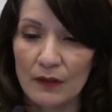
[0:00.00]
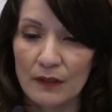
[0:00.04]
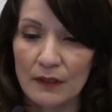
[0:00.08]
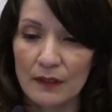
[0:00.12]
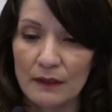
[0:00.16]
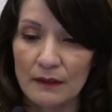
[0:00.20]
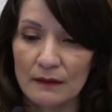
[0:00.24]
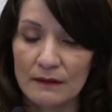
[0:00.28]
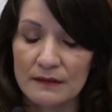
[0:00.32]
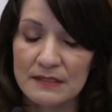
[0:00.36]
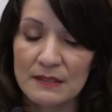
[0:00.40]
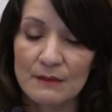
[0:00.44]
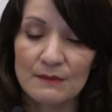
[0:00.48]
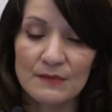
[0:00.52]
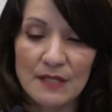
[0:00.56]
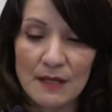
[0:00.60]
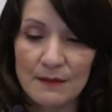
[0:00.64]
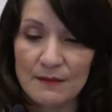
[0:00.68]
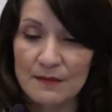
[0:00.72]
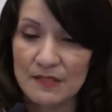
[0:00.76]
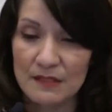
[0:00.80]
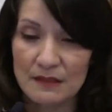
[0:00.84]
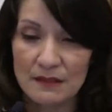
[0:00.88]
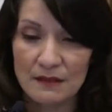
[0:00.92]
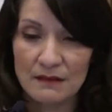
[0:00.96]

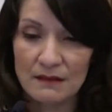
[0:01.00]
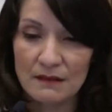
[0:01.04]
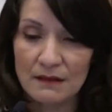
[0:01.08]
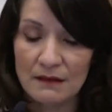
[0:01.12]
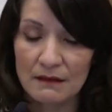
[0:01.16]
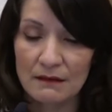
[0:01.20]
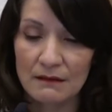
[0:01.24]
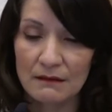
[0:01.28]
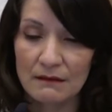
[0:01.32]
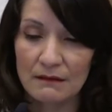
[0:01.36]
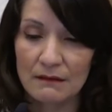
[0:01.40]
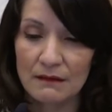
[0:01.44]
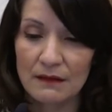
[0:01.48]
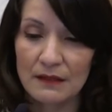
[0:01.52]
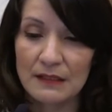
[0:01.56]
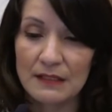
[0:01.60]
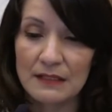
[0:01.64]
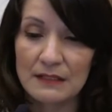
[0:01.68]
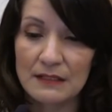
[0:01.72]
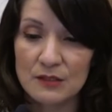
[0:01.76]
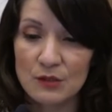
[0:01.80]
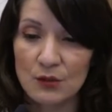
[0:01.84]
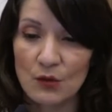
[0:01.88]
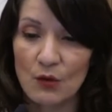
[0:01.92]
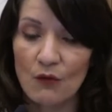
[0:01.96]
sometimes the
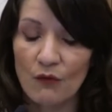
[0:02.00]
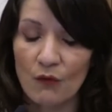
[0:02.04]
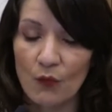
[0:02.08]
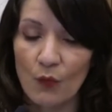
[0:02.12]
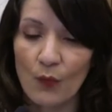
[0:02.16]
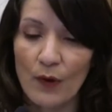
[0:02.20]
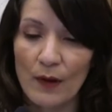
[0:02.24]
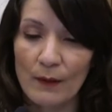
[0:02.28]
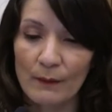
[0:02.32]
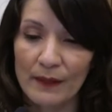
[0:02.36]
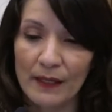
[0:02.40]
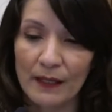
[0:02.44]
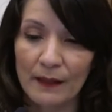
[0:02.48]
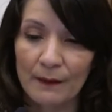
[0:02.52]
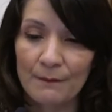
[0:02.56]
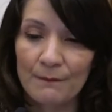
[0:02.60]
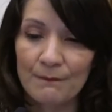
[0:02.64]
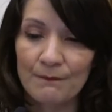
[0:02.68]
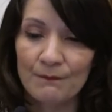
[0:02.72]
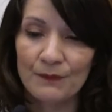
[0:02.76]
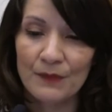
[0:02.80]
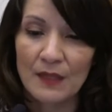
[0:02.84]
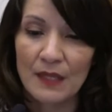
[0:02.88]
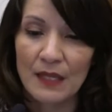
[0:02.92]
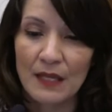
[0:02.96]
needs are overwhelming.
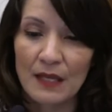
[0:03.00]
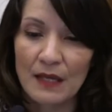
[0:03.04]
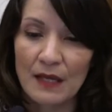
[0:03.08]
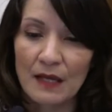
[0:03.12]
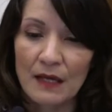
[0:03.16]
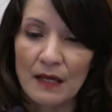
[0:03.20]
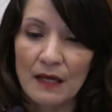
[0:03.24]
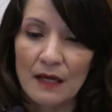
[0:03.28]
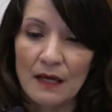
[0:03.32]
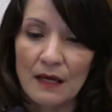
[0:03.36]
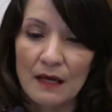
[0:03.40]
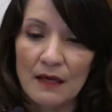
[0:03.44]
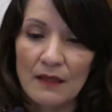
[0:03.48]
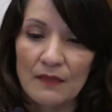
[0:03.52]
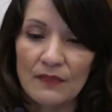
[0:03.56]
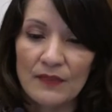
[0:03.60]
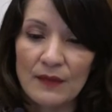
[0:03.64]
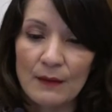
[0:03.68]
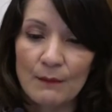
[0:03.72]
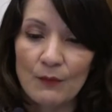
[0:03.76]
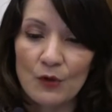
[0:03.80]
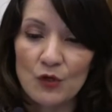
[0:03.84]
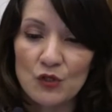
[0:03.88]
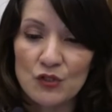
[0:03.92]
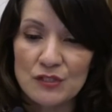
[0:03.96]
The
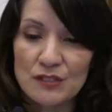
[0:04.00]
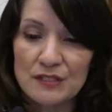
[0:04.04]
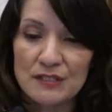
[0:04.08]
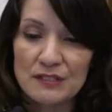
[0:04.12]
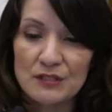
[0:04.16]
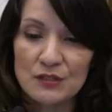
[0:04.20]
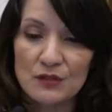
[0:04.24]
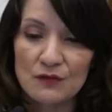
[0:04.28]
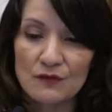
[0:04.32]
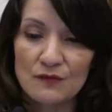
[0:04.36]
emergency service,